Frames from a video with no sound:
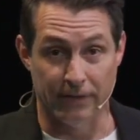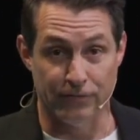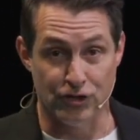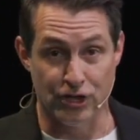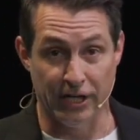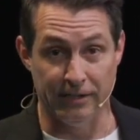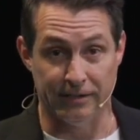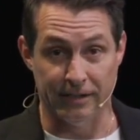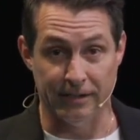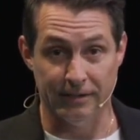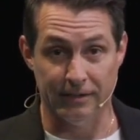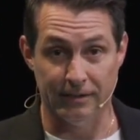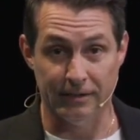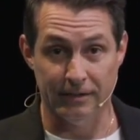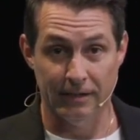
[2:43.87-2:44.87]

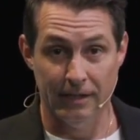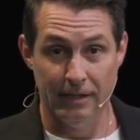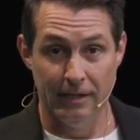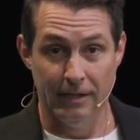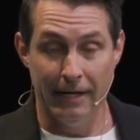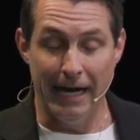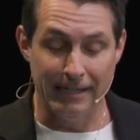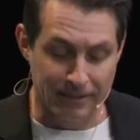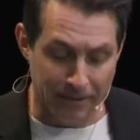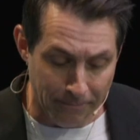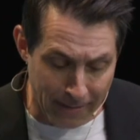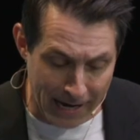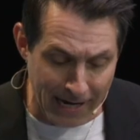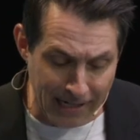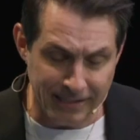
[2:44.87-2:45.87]
Jesus. As
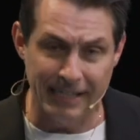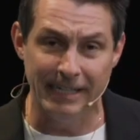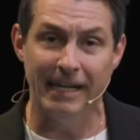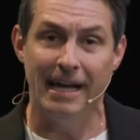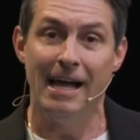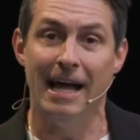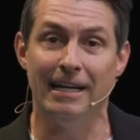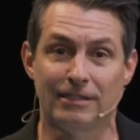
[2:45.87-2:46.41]
amazing as